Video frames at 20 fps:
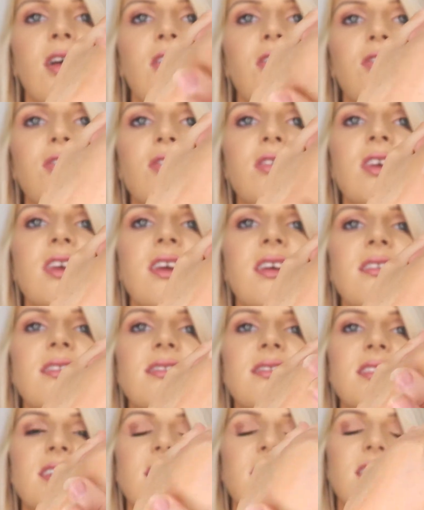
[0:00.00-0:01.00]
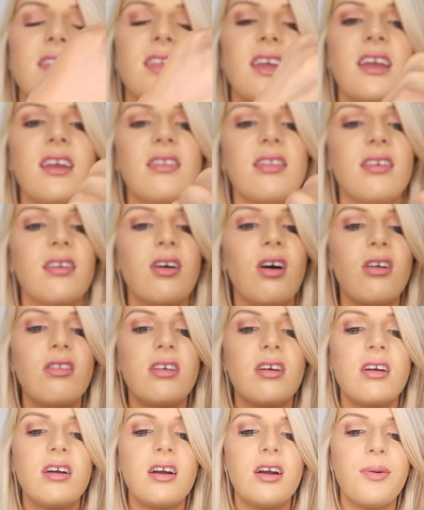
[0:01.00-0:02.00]
So you can see, like, the
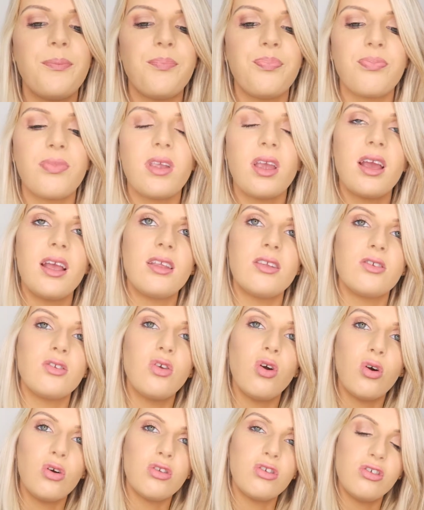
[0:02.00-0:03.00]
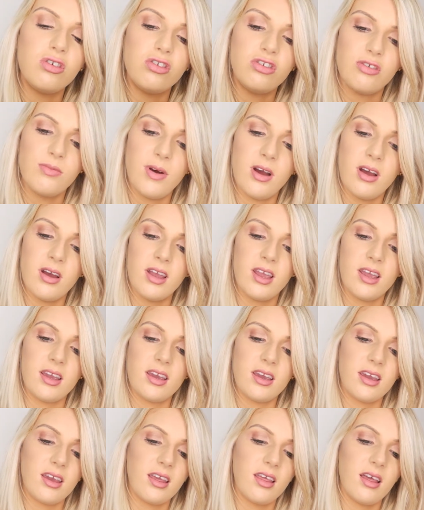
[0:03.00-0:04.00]
colour is not too
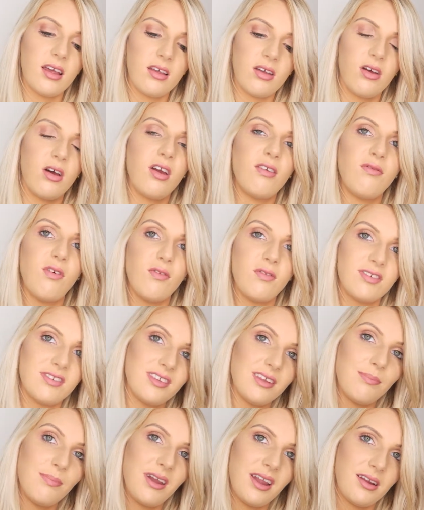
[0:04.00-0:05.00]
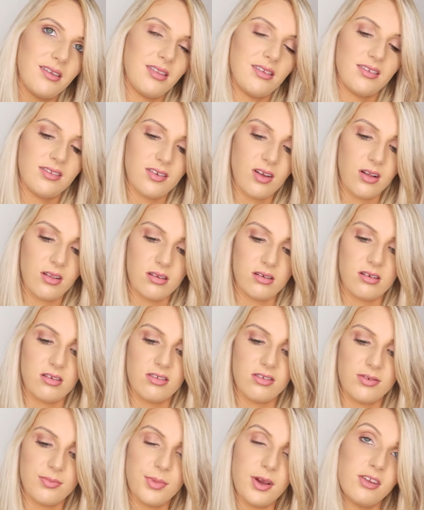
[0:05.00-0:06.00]
dramatic. I've obviously picked this
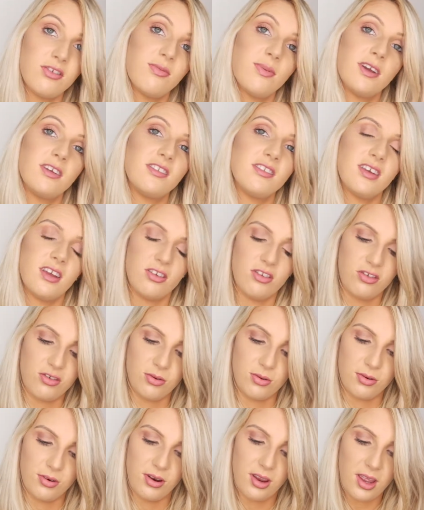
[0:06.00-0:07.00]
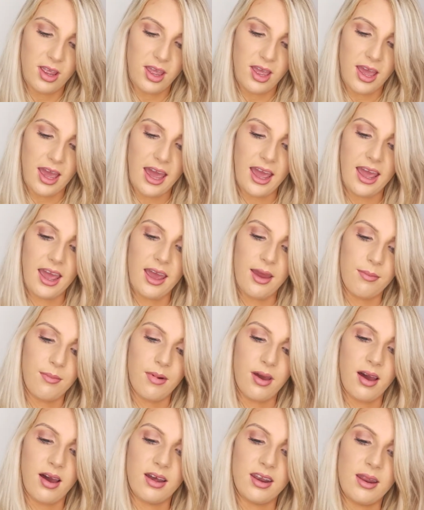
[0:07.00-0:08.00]
colour to match my skin tone,
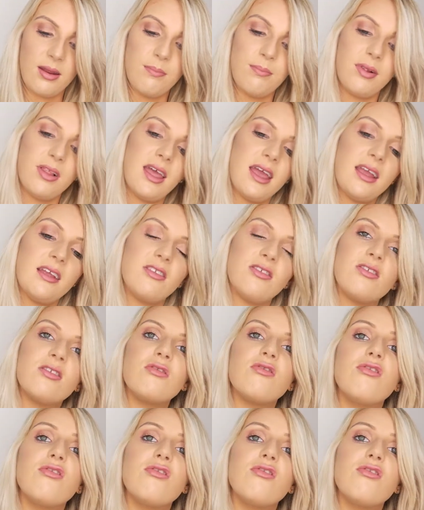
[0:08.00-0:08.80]
and it blends